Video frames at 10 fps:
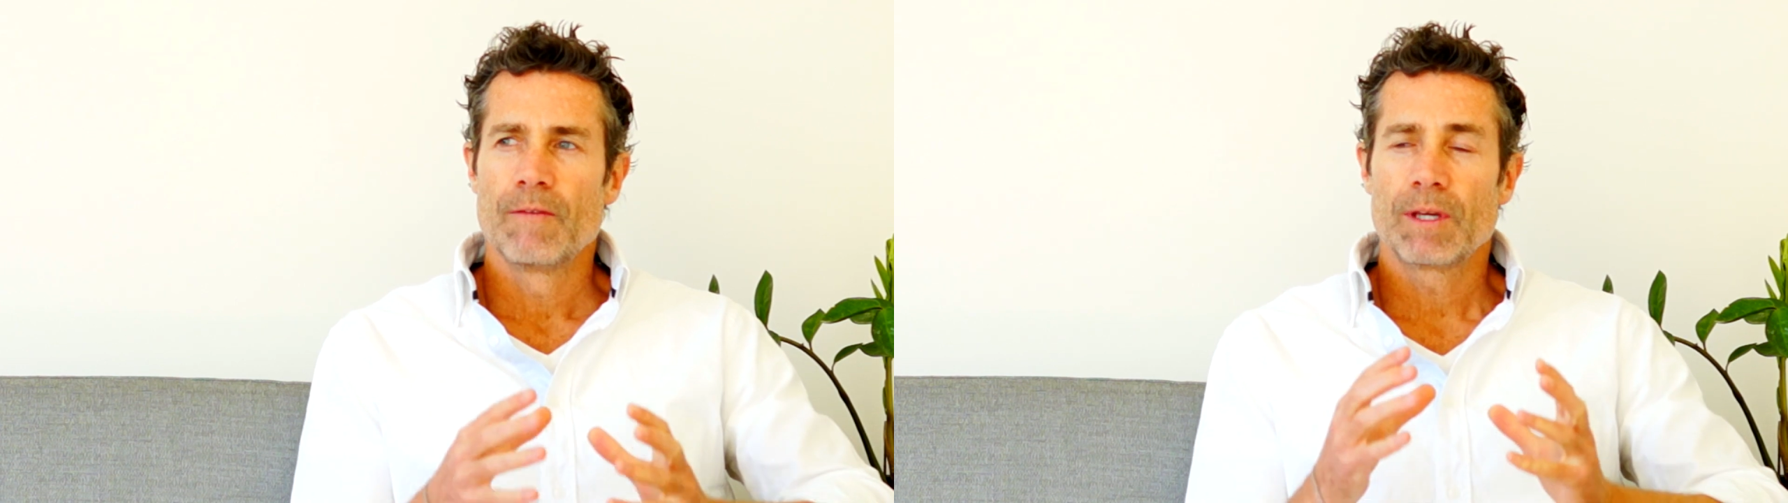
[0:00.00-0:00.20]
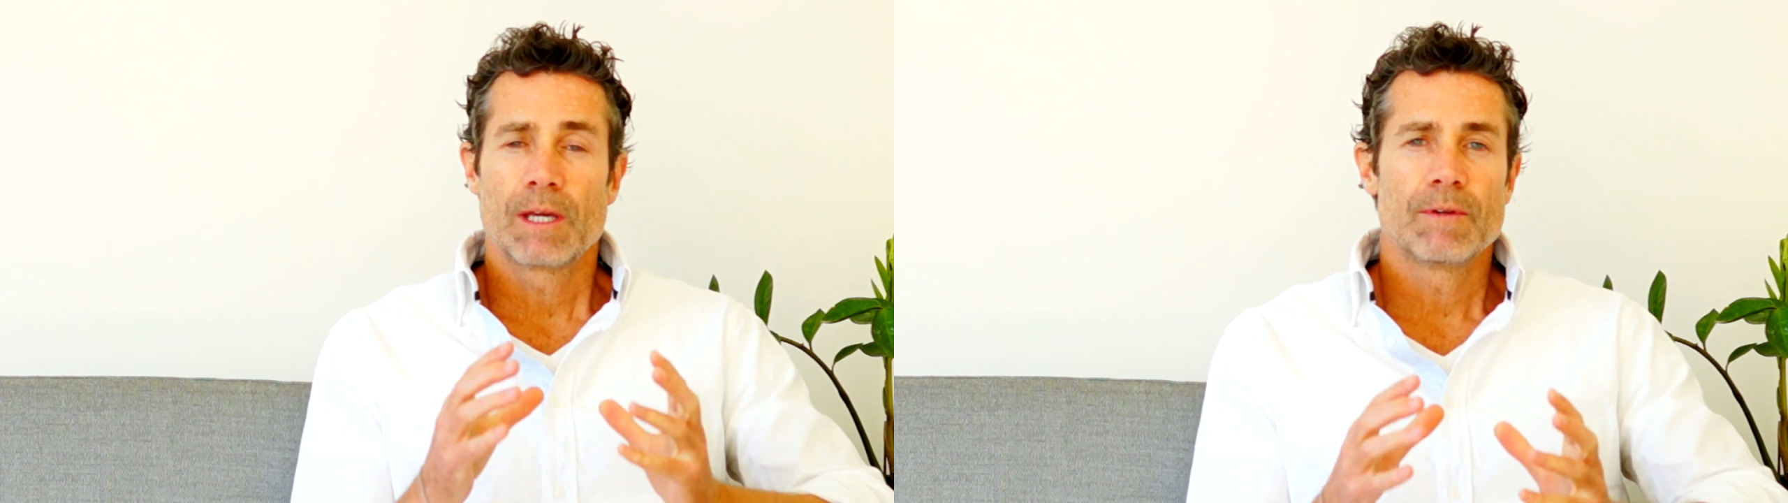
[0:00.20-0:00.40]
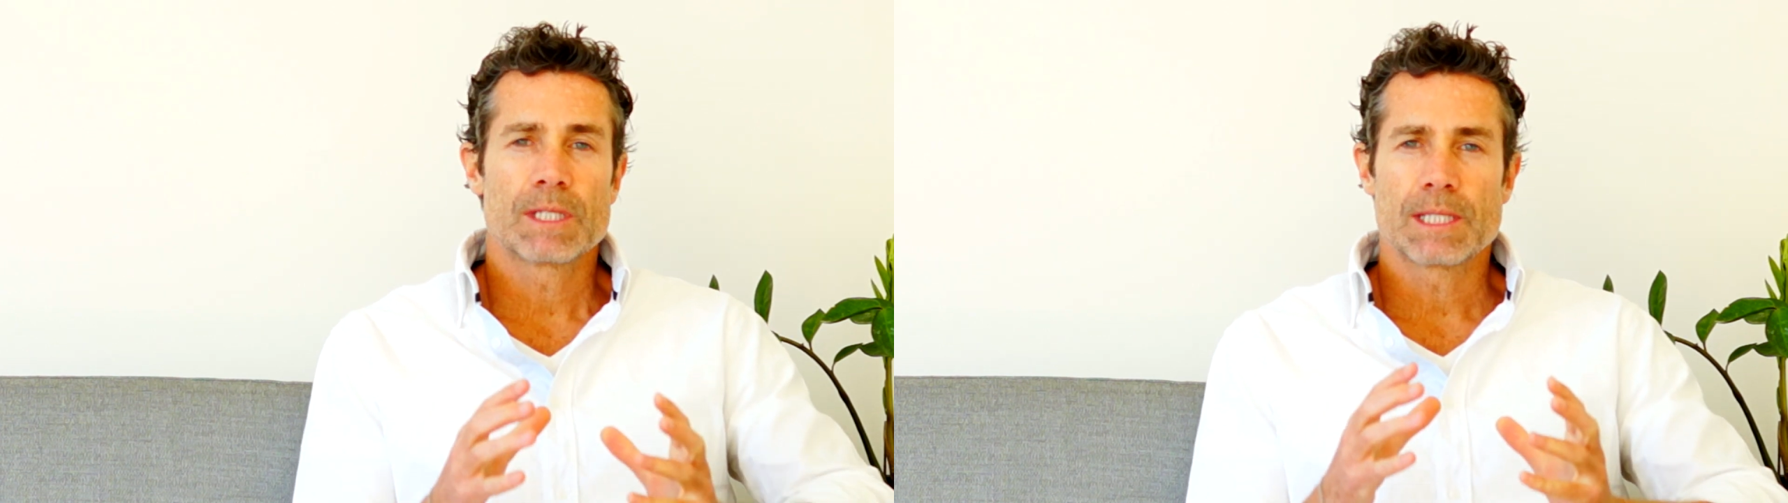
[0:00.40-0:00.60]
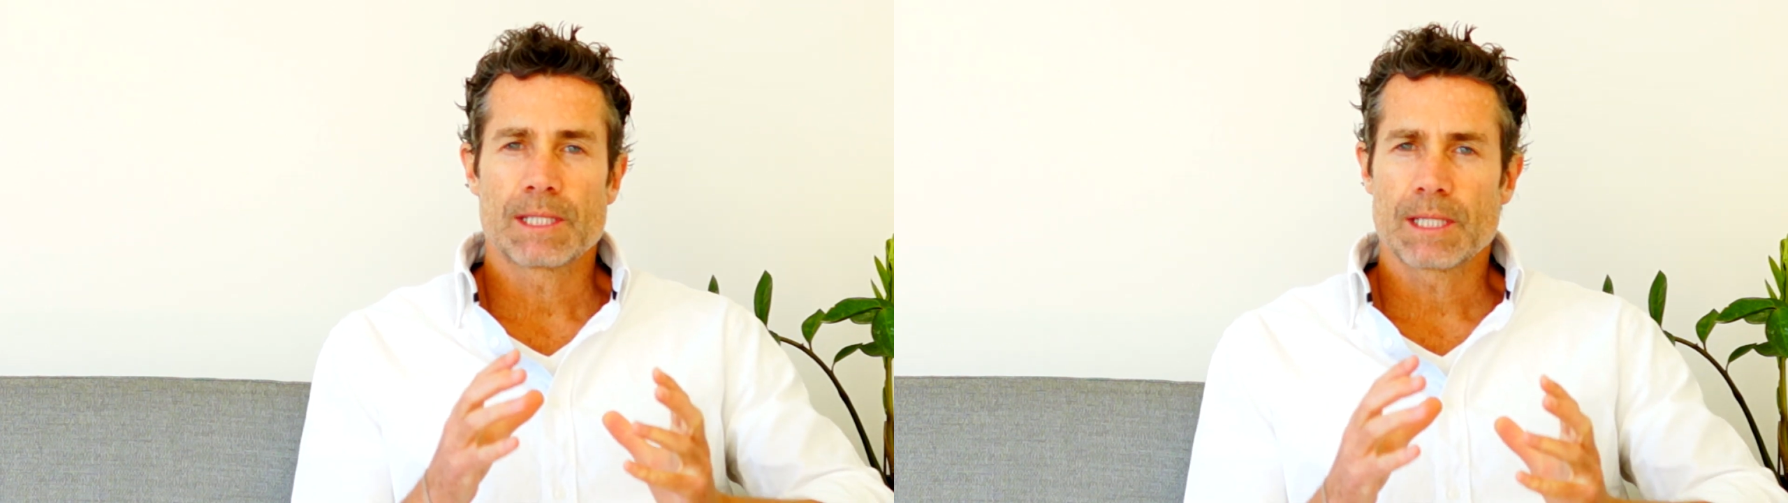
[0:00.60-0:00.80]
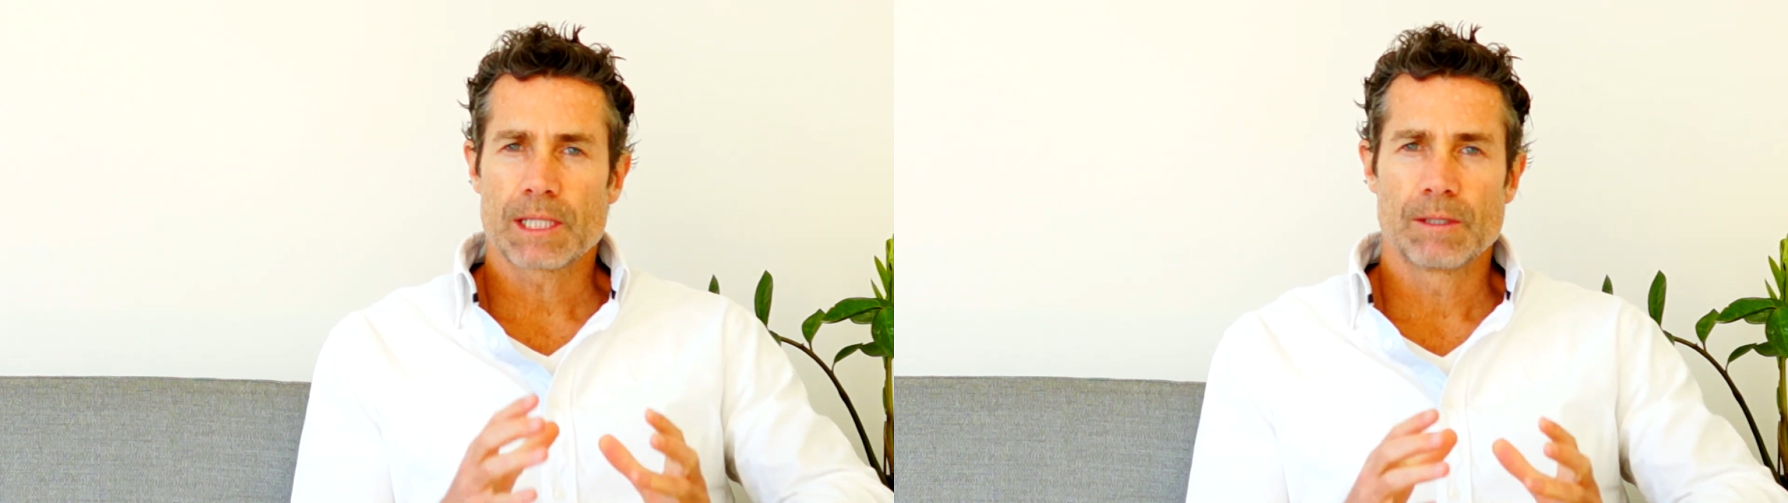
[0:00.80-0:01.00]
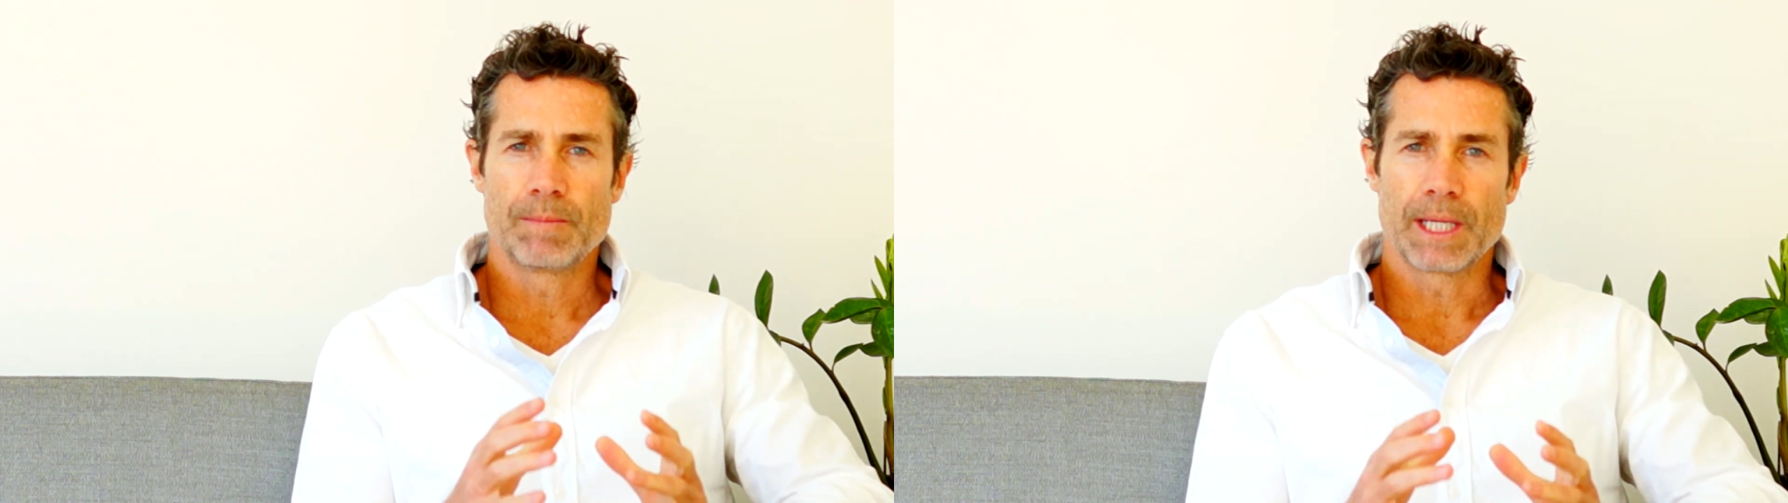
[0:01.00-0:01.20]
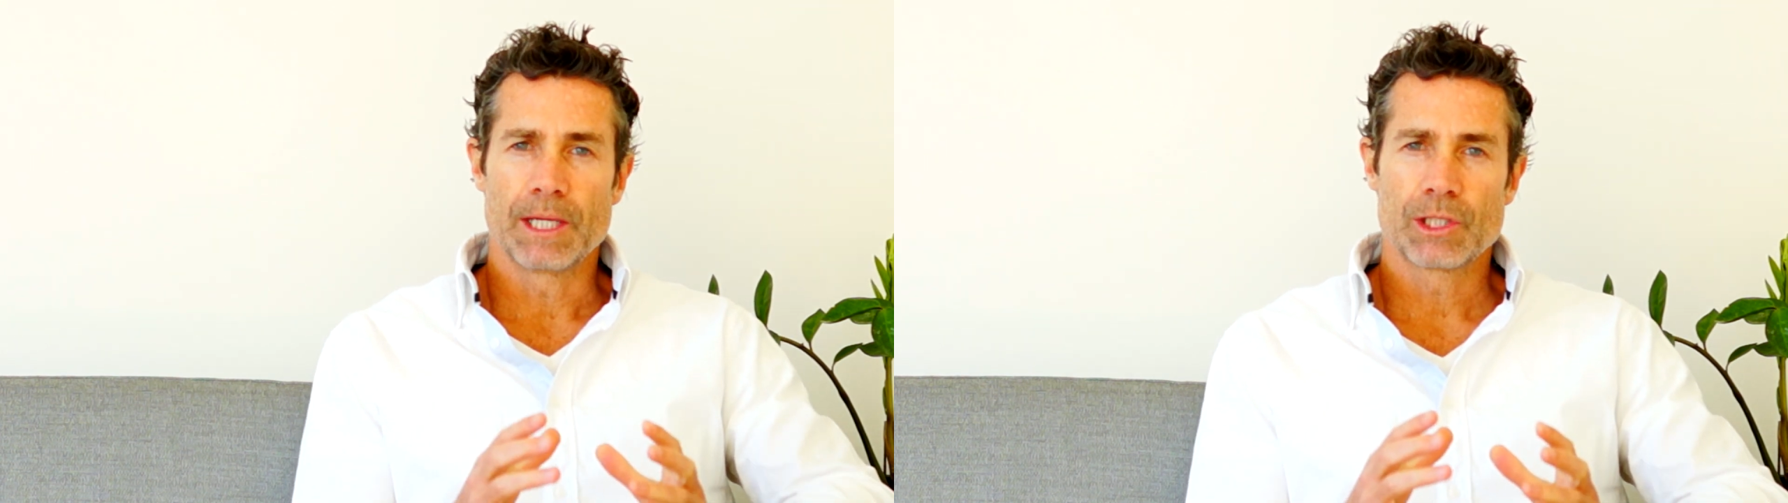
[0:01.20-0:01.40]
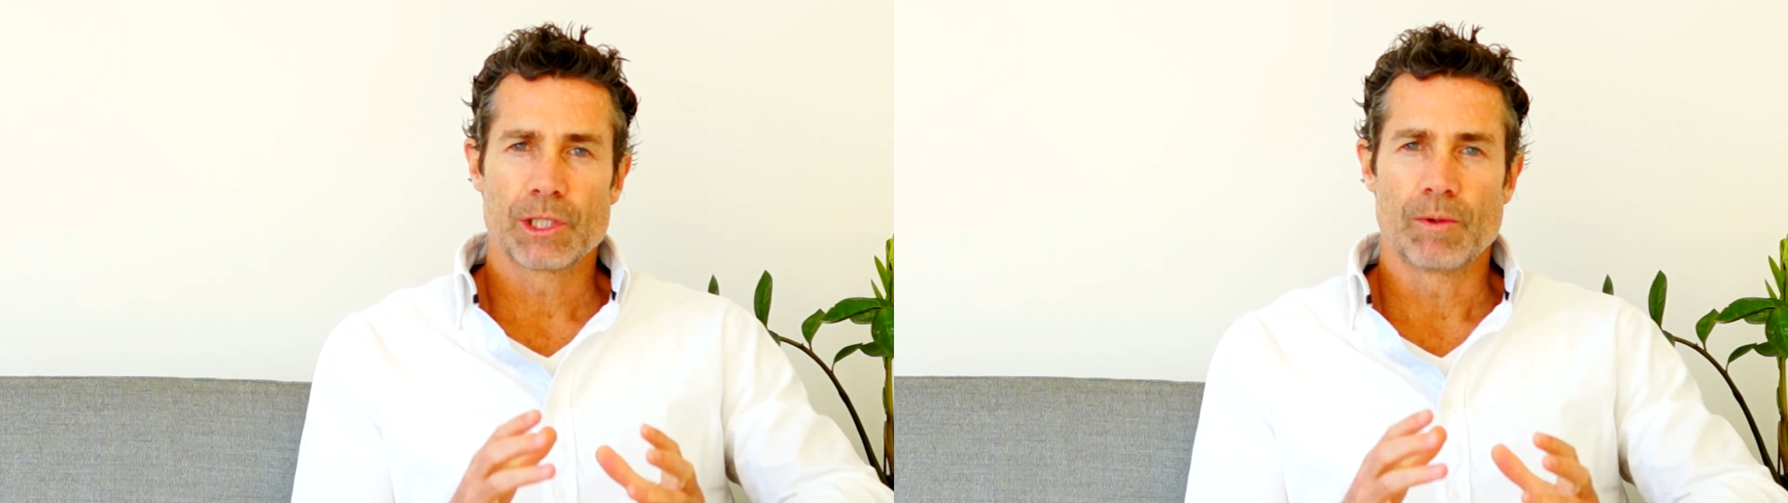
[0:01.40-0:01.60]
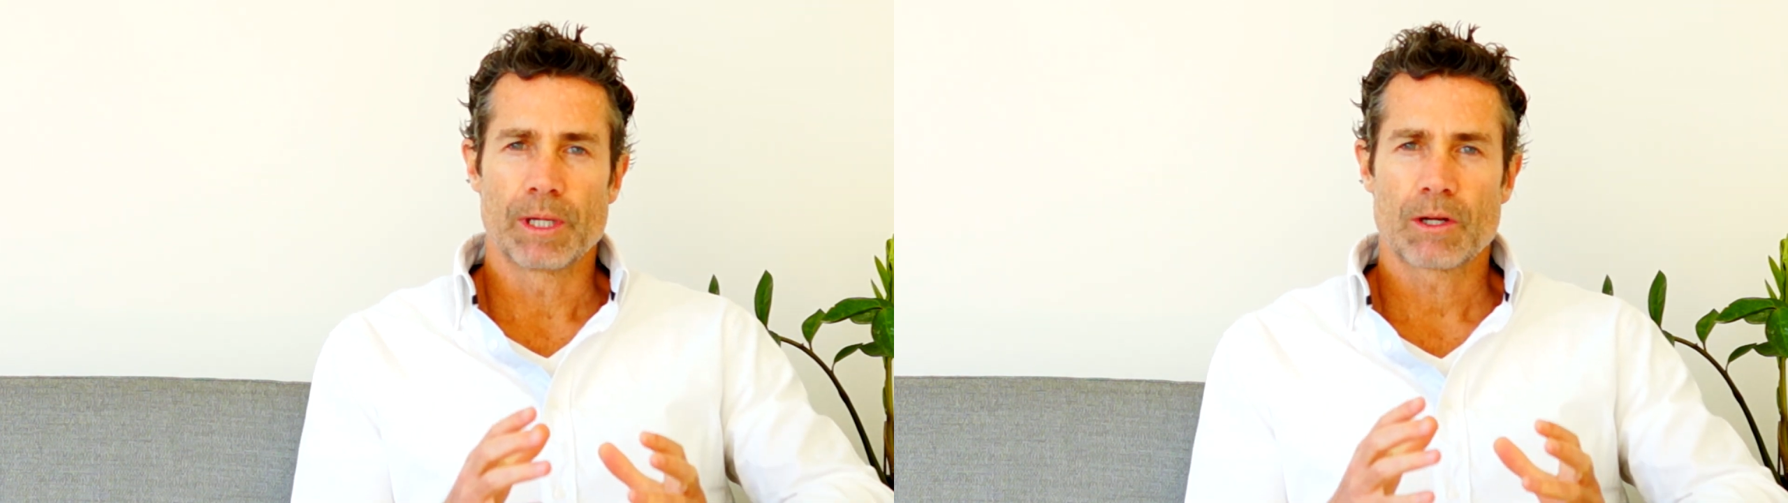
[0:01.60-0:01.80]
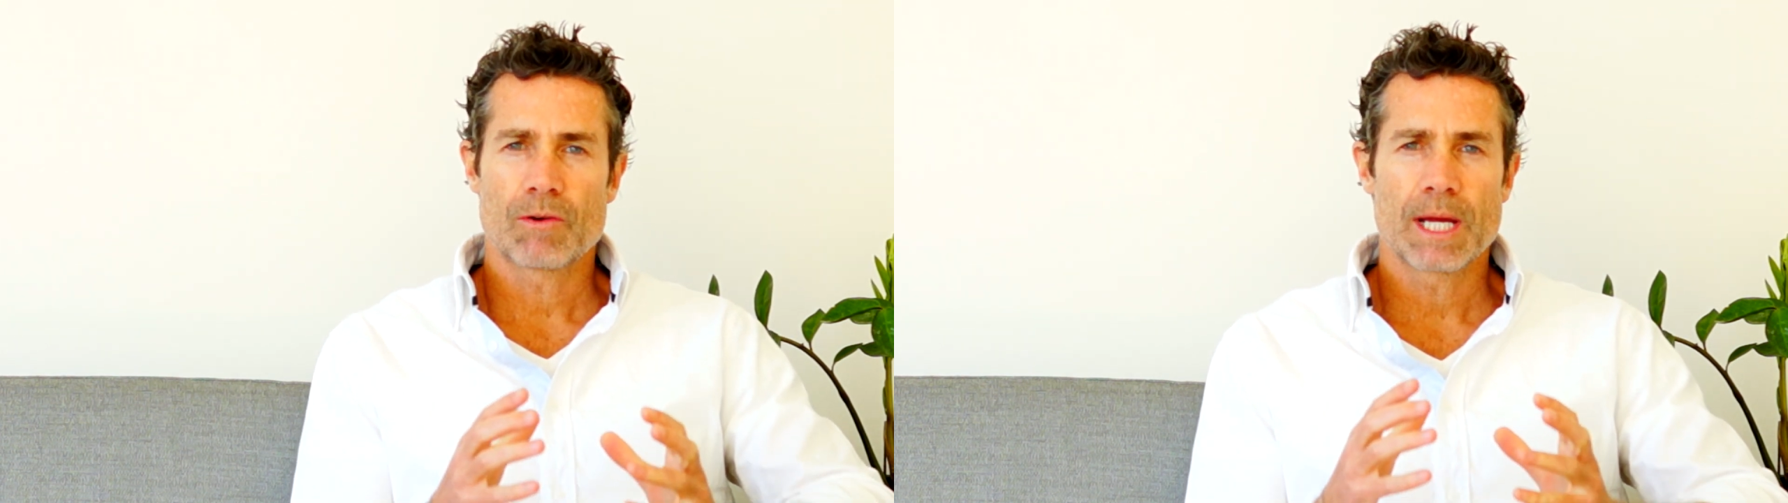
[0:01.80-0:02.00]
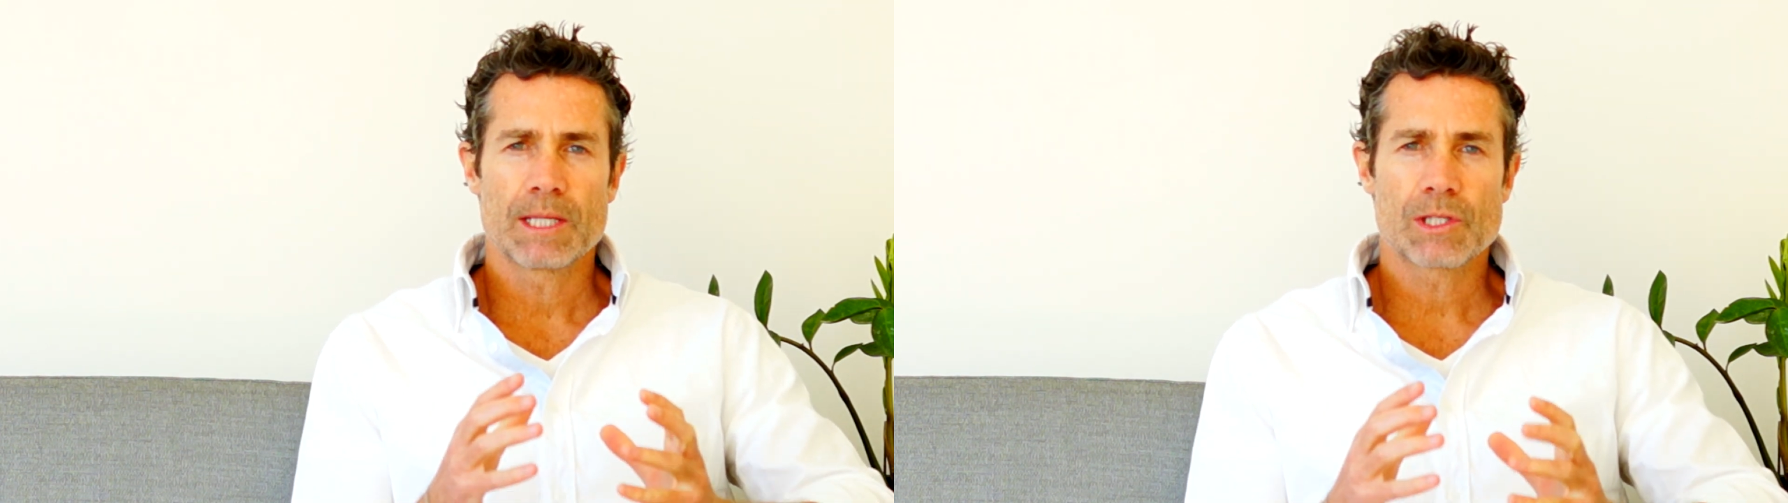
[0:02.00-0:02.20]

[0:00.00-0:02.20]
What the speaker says: forgiveness is such a big issue and it creates